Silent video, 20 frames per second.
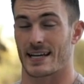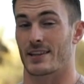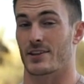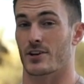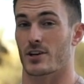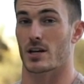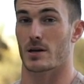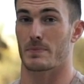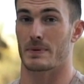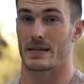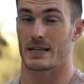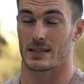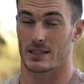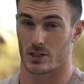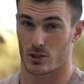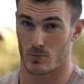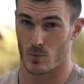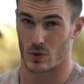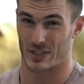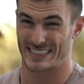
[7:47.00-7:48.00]
and they're gonna be a
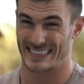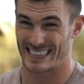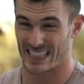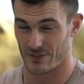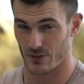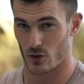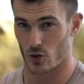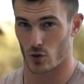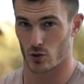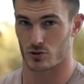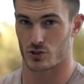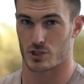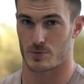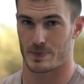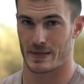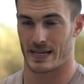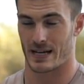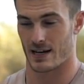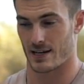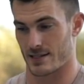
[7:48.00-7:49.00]
little more difficult just
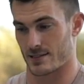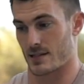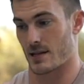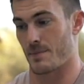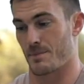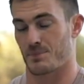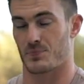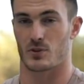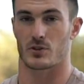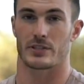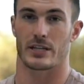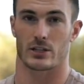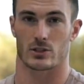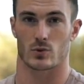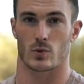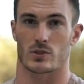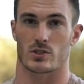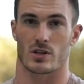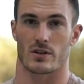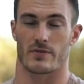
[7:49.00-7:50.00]
because your
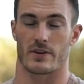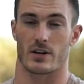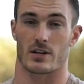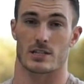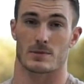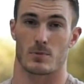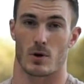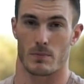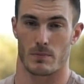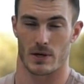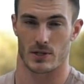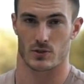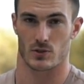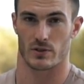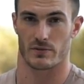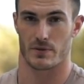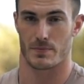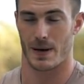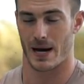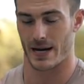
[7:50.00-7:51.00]
deltoids are a very small muscle of the